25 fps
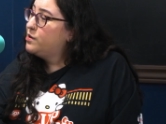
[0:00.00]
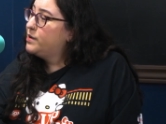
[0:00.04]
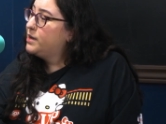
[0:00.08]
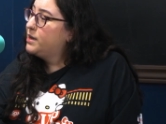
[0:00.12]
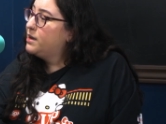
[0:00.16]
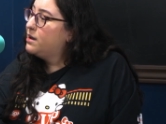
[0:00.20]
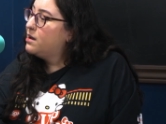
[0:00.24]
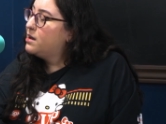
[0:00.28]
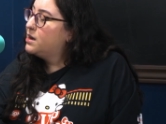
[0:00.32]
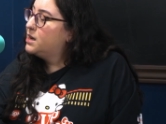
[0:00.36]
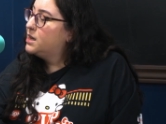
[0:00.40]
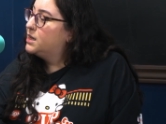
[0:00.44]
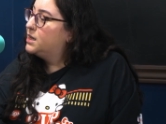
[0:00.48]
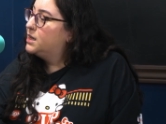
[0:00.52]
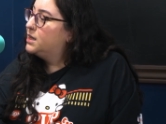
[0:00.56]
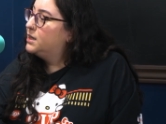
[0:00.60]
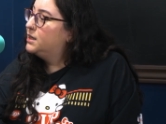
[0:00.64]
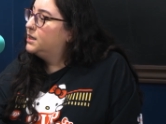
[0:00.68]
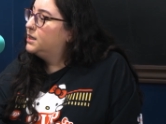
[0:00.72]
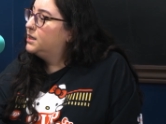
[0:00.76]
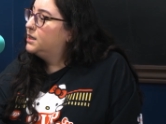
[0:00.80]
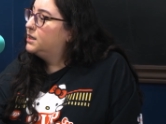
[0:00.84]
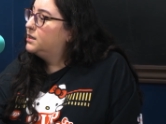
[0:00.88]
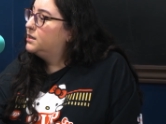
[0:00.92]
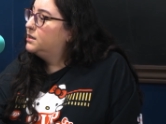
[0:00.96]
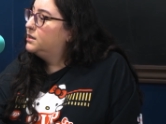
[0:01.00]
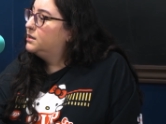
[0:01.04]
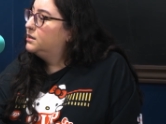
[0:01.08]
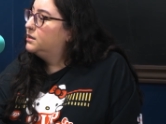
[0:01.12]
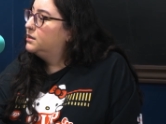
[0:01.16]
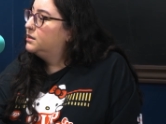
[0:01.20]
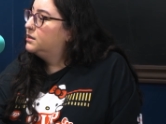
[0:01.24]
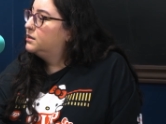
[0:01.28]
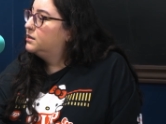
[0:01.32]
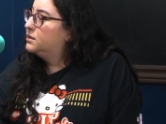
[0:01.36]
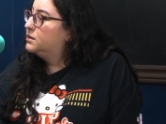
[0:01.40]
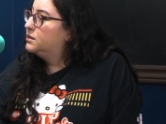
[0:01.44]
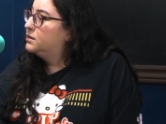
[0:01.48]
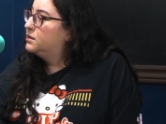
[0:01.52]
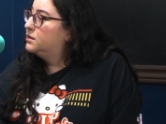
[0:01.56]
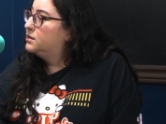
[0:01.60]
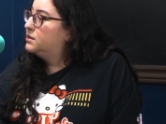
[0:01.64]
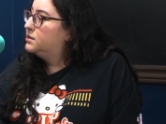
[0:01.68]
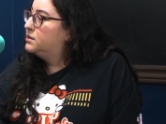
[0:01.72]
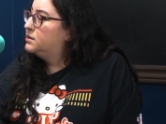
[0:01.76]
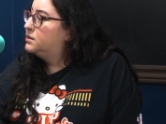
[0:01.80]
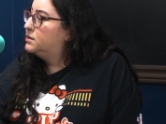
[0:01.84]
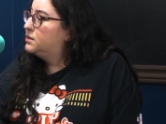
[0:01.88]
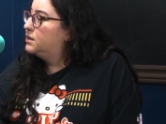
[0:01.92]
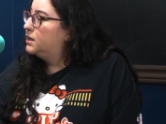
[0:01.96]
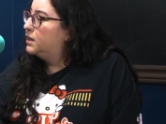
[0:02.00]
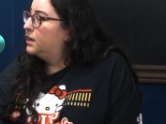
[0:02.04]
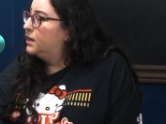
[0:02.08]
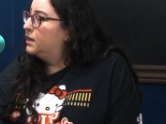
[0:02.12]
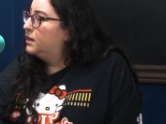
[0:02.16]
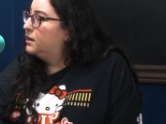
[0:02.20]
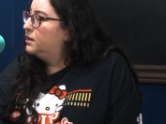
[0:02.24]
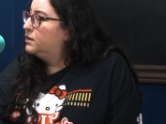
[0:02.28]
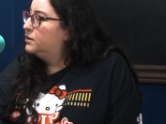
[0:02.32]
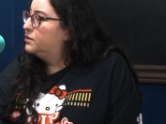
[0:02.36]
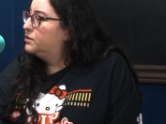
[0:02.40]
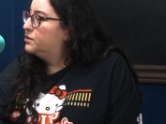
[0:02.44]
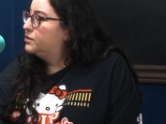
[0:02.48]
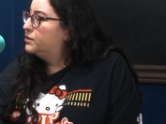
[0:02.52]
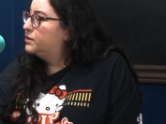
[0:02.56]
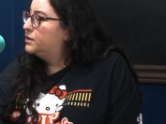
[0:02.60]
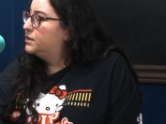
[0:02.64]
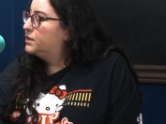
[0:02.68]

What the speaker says: I got it. And then take. Is there a